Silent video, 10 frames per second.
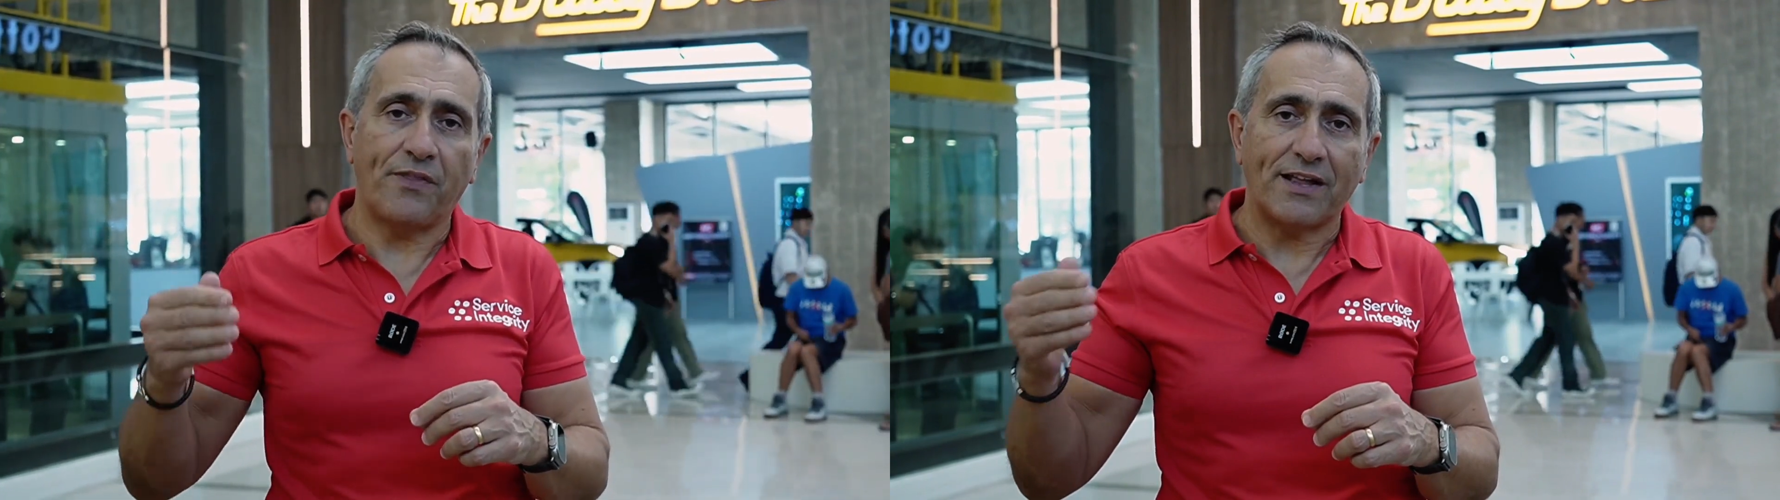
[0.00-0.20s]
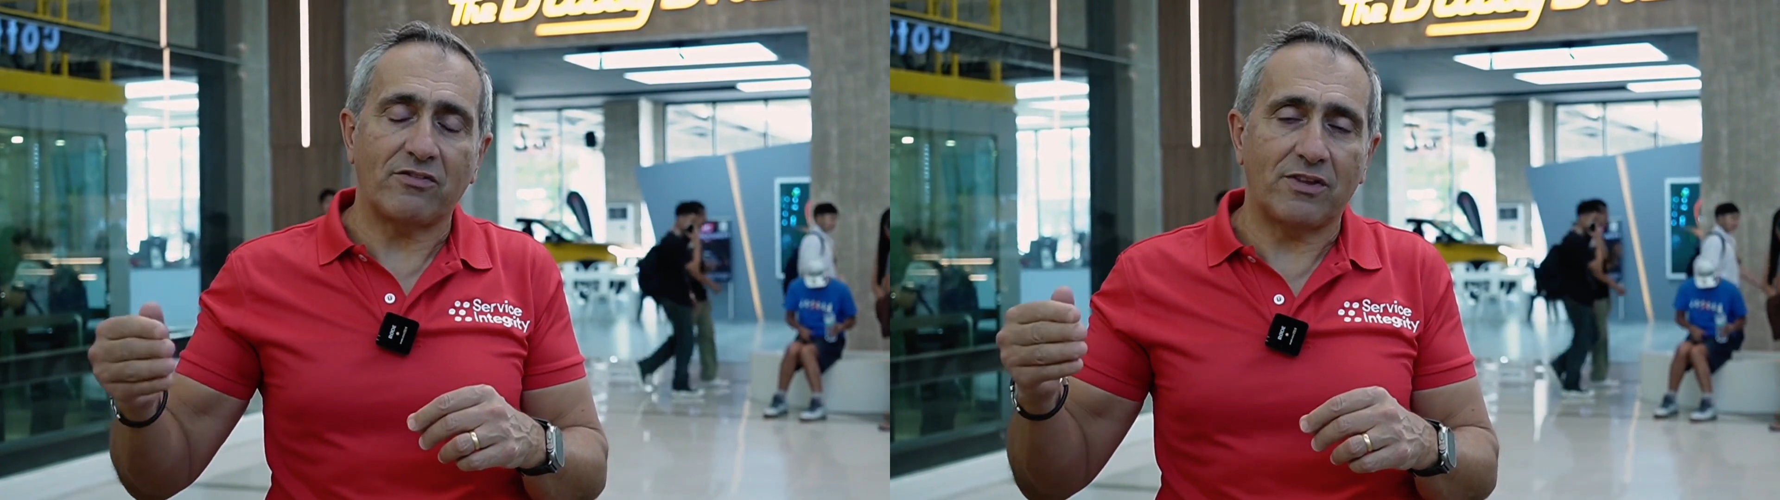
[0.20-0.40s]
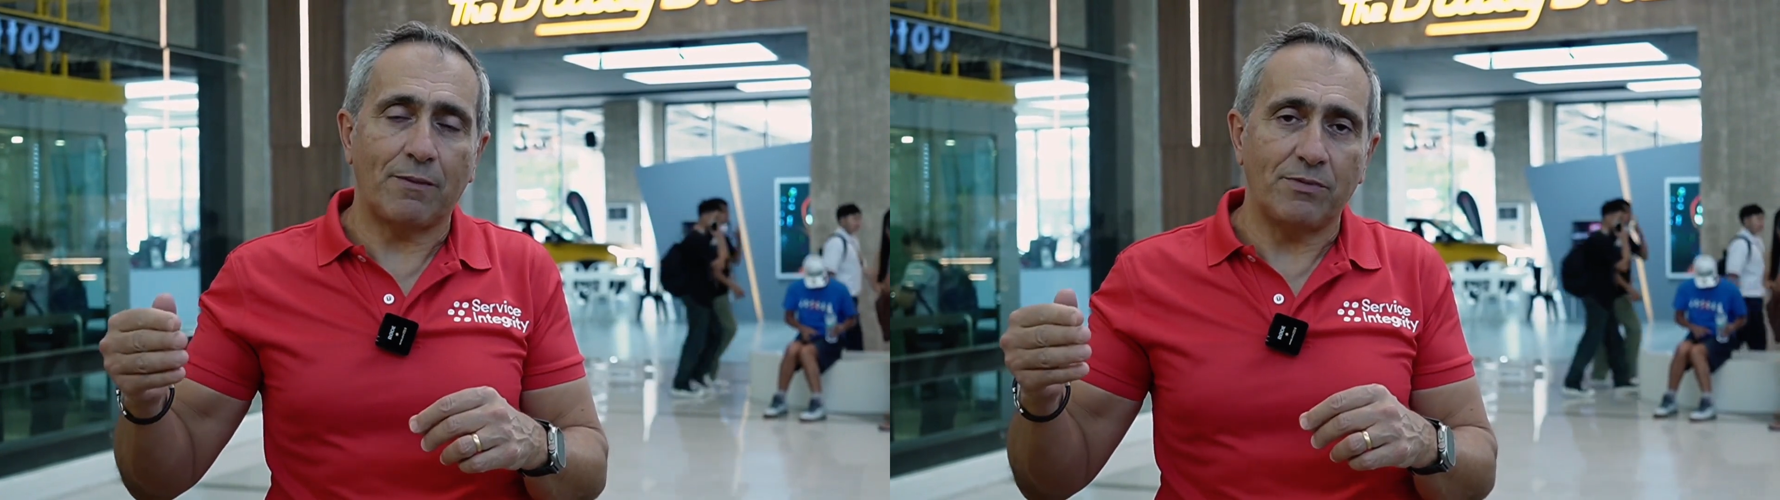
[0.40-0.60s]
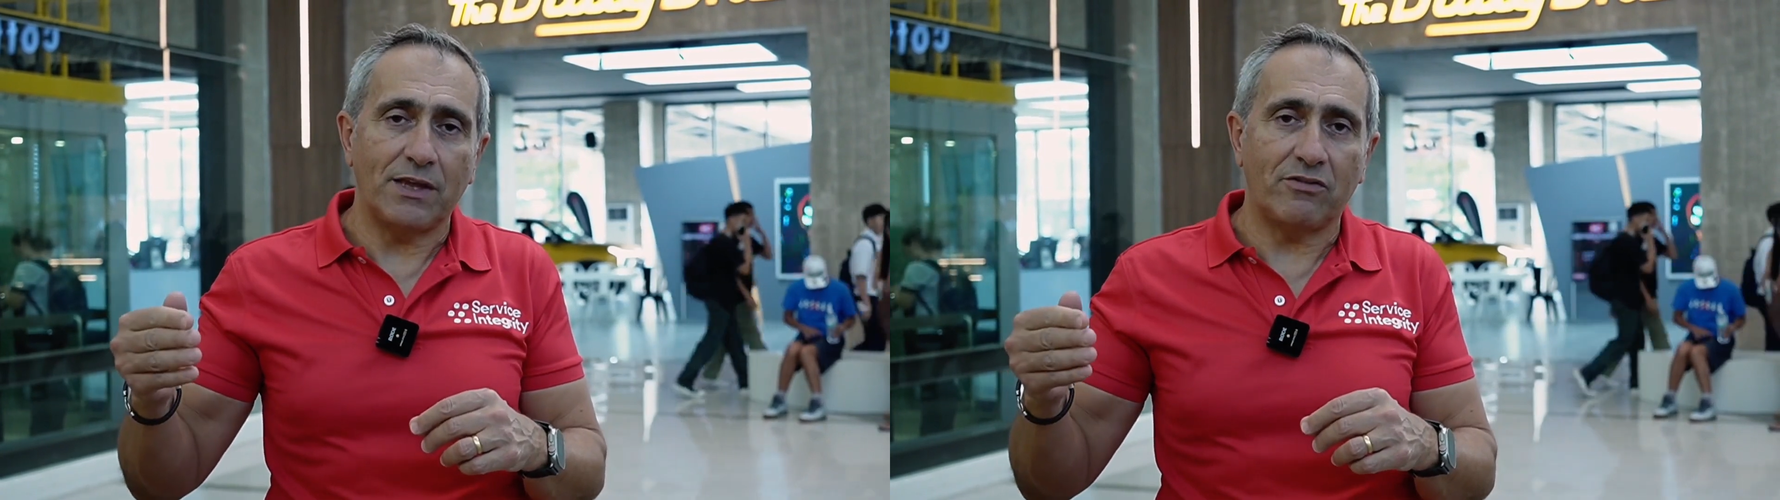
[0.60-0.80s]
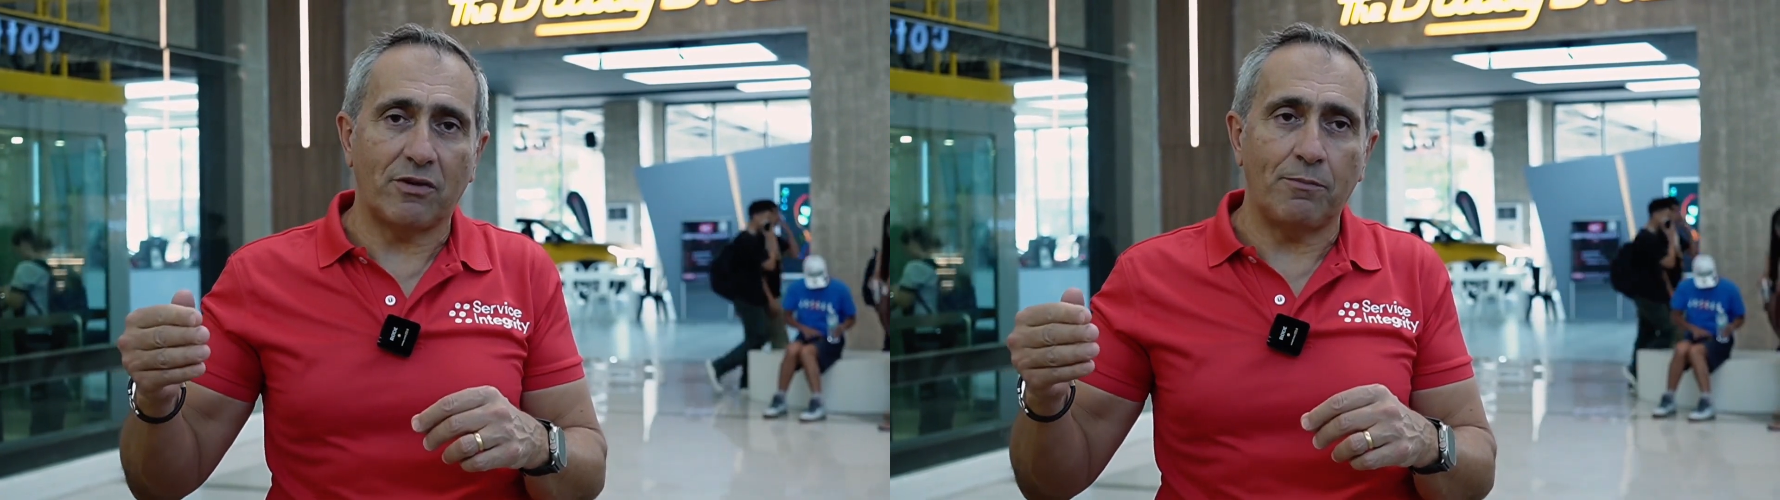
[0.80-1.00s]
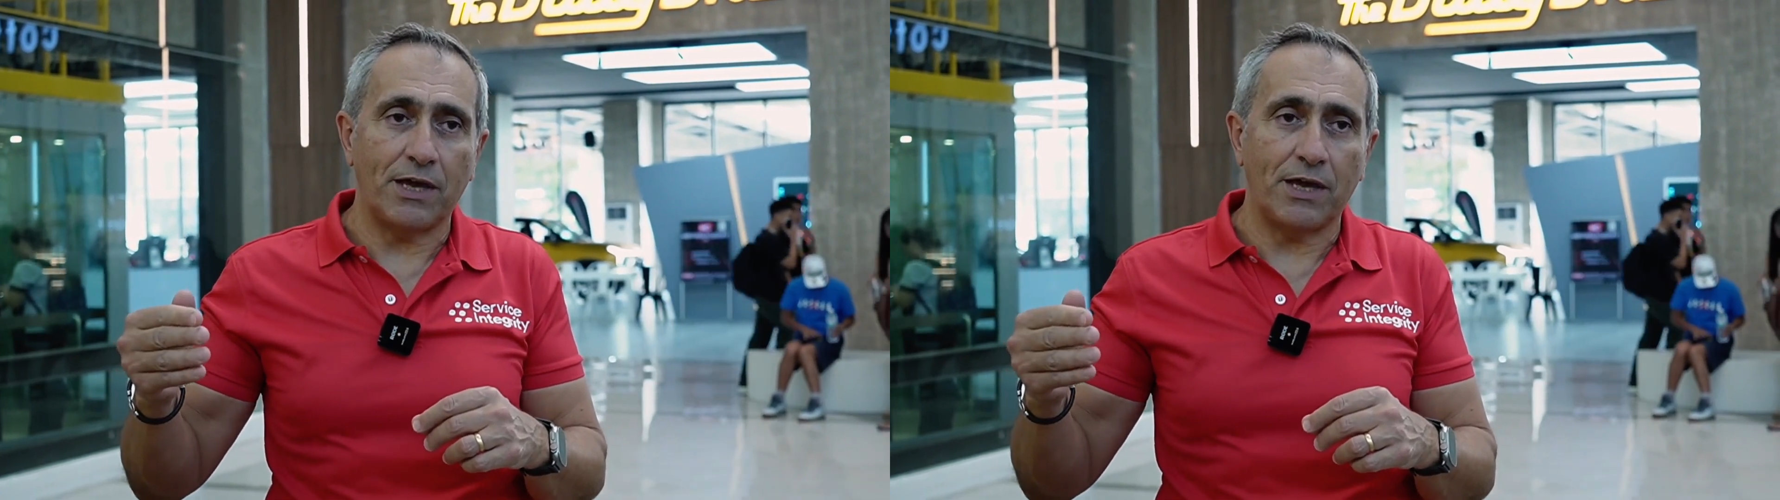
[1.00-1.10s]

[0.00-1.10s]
that step needs to be.